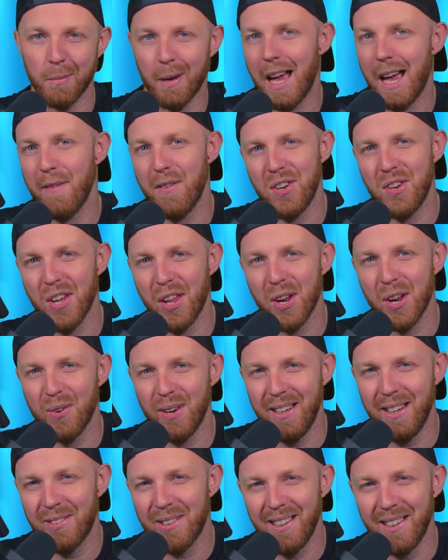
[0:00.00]
I haven't done a
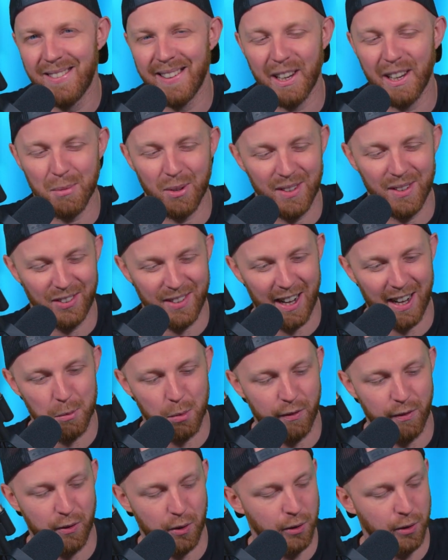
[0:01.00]
green screen setup on this channel
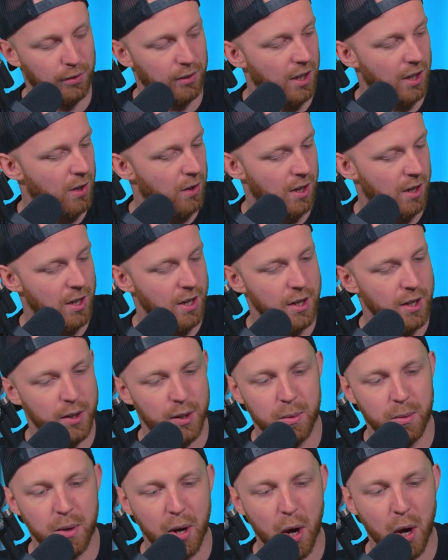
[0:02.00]
before, so
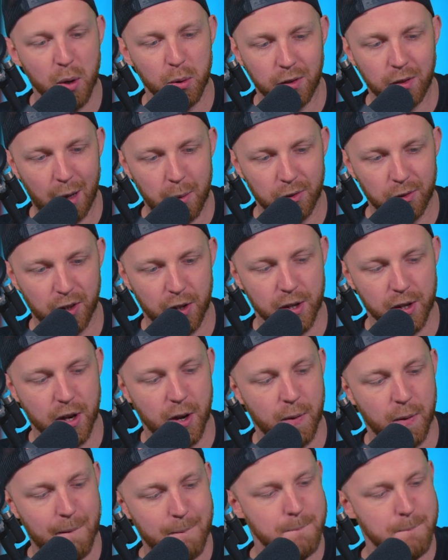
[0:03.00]
who knows how it's going to
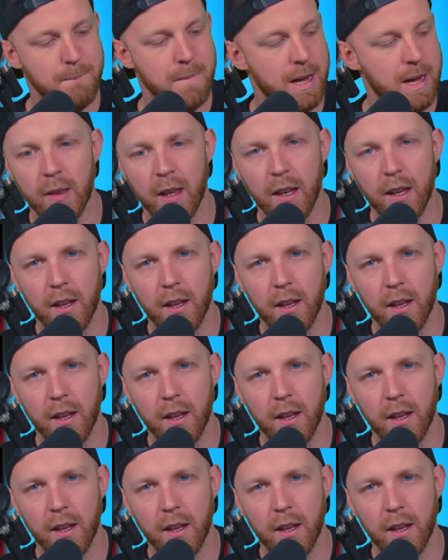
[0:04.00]
go.